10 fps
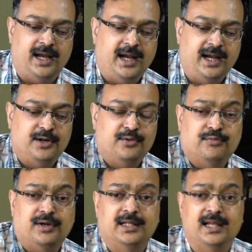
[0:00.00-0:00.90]

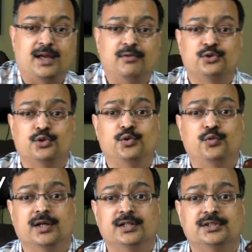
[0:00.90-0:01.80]
And finally, I will show you
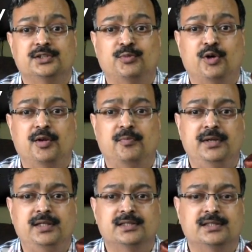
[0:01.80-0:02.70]
one small
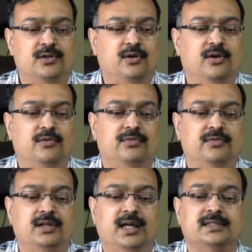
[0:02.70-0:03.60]
piece of
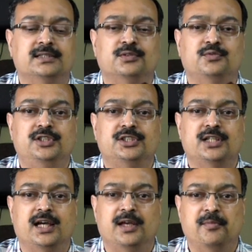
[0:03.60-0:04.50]
dice
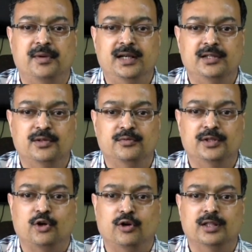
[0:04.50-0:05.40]
which I have made
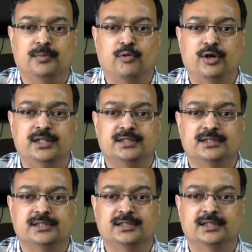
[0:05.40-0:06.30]
with all the
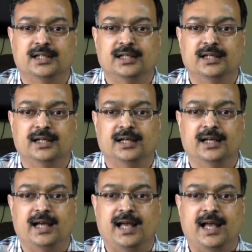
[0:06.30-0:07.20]
points
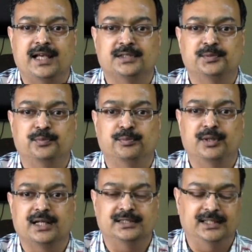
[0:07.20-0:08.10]
as
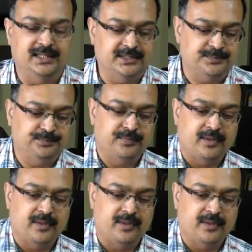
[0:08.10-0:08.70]
brass inlays.